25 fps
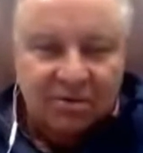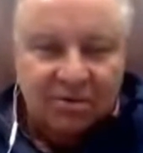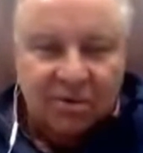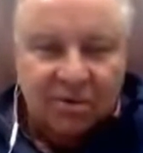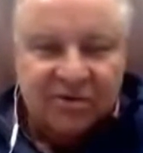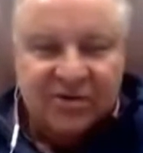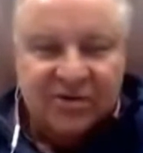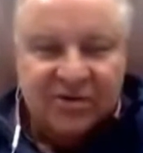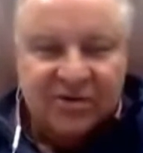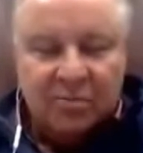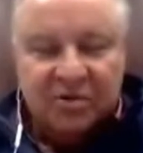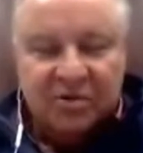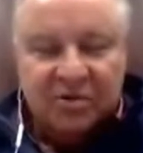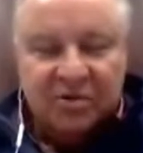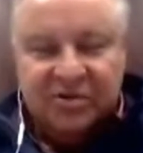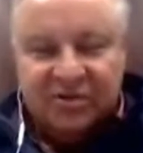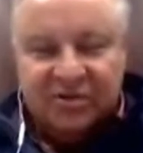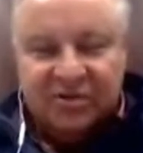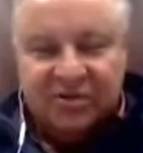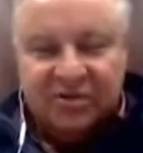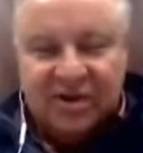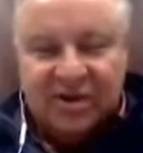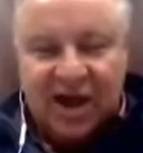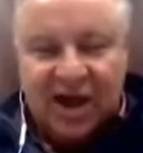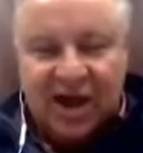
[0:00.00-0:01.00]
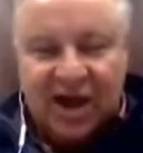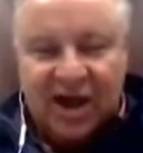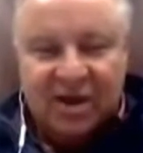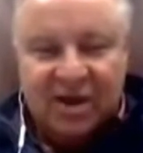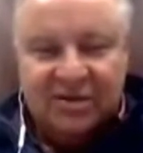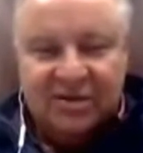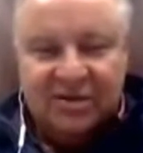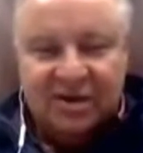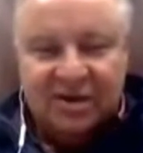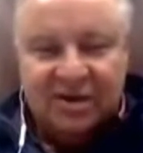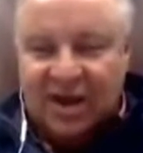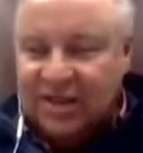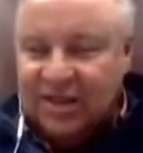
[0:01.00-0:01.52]
What's up with this
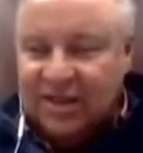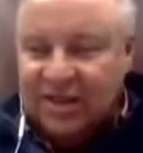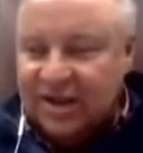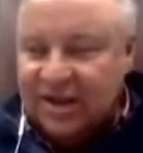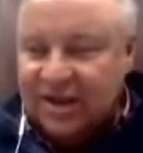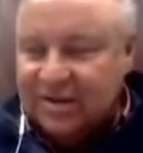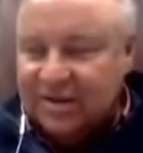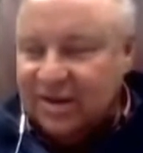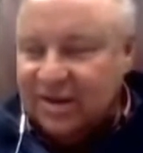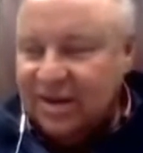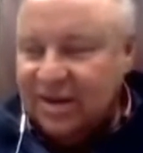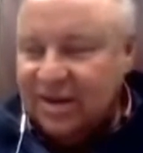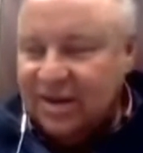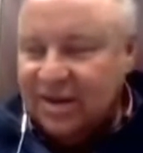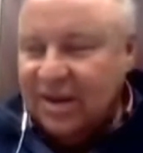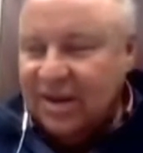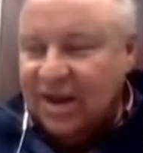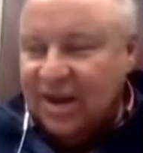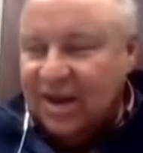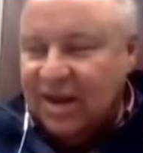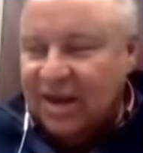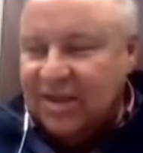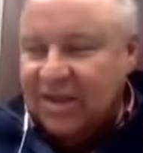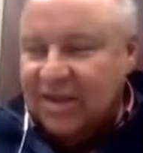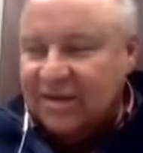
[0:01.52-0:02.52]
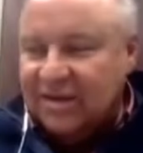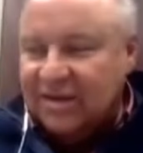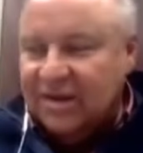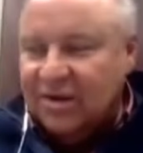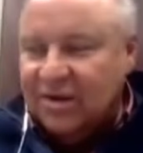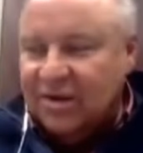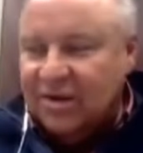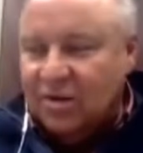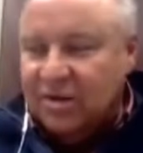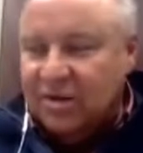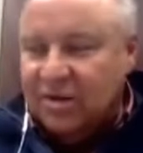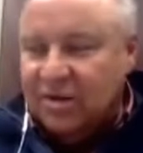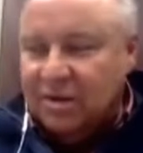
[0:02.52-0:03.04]
comment? And I'd like to
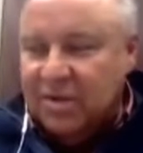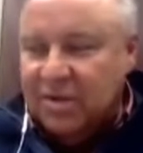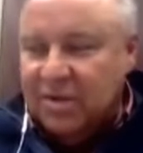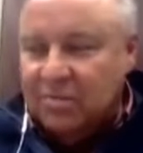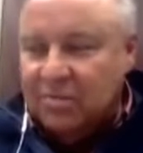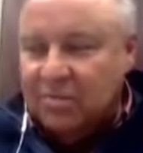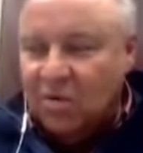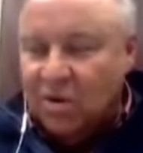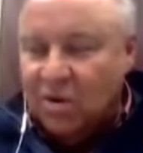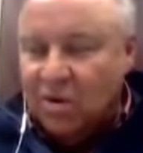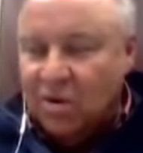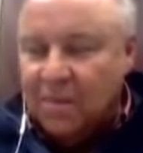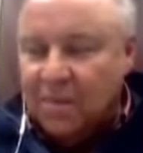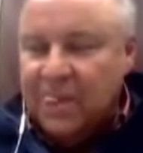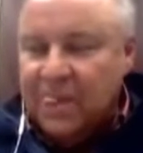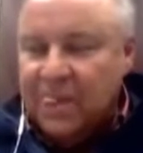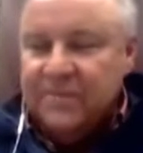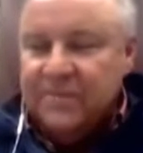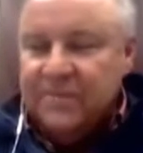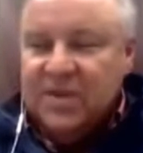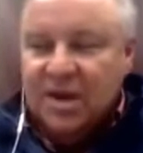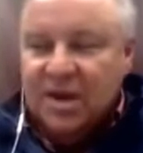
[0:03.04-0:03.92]
know a little bit more.